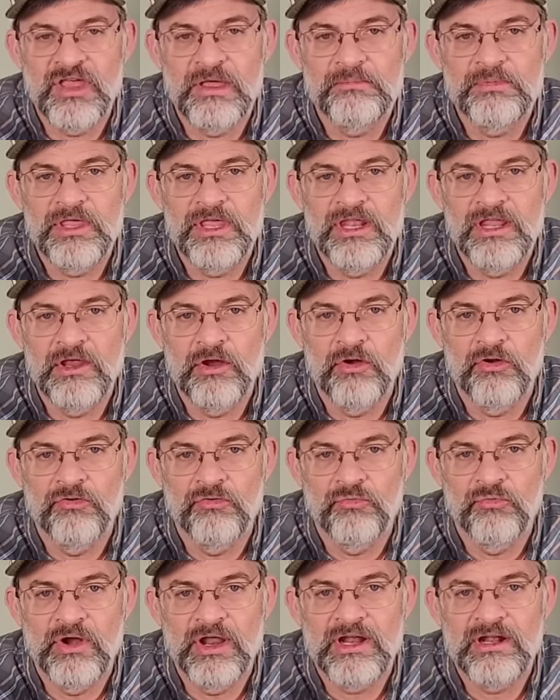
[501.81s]
I'm getting are
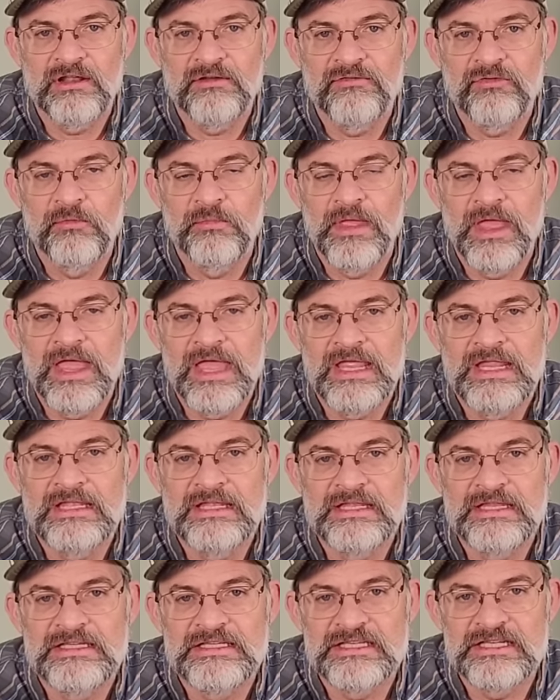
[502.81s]
directly from the
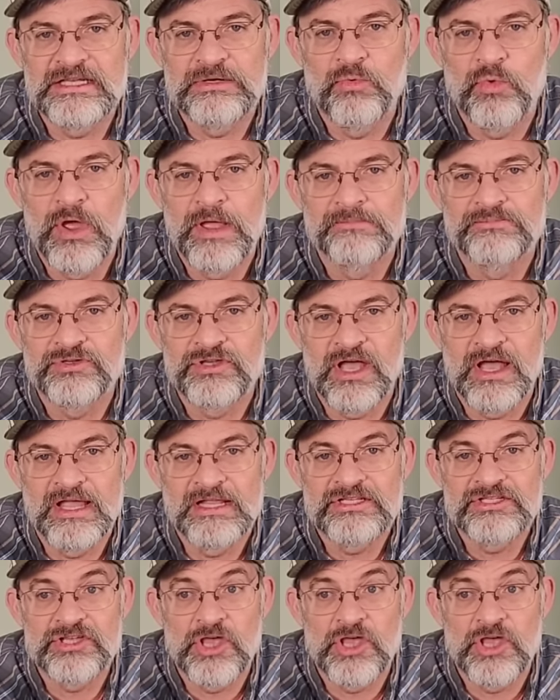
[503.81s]
ATC website.